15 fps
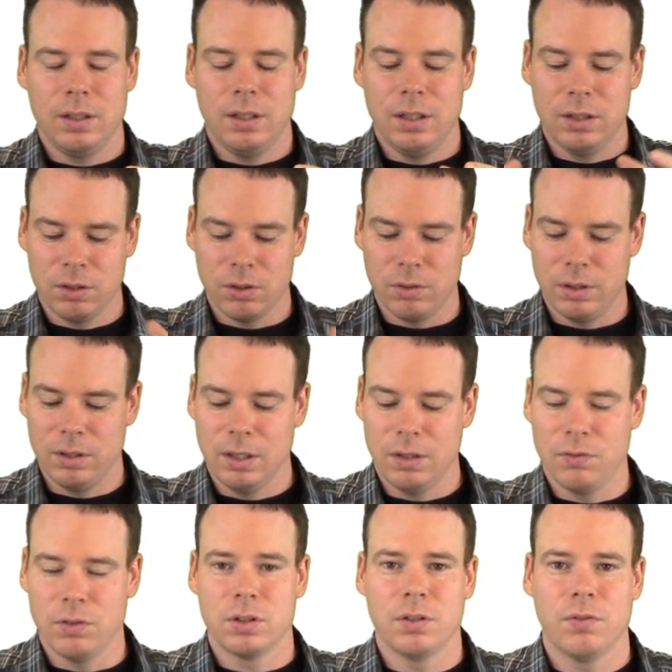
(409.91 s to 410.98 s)
is going to give
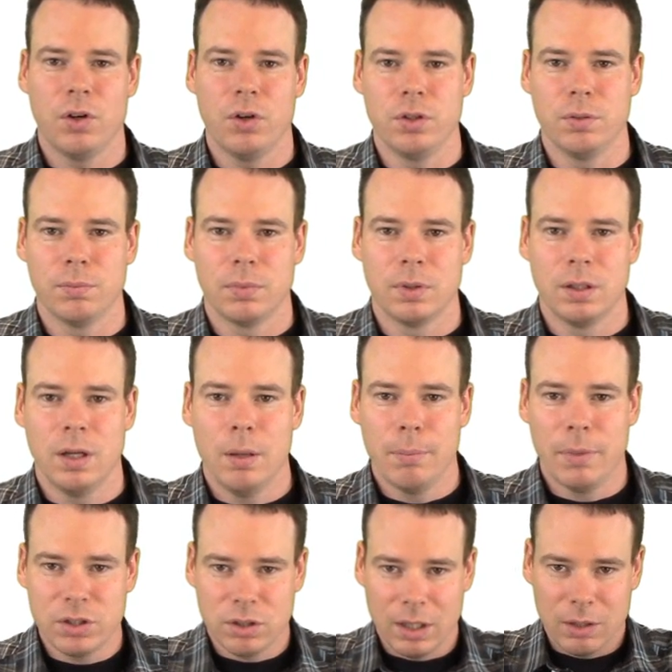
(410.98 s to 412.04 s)
us the volume.
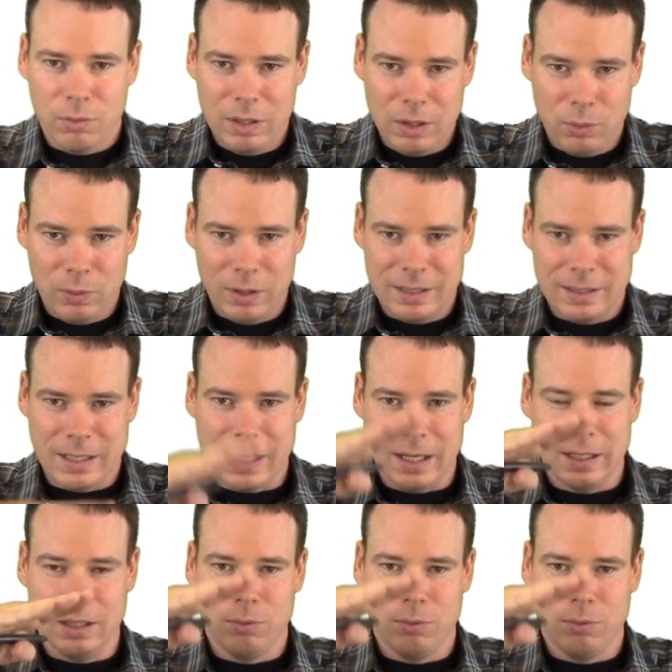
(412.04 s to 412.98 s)
Much like we did with the stacking.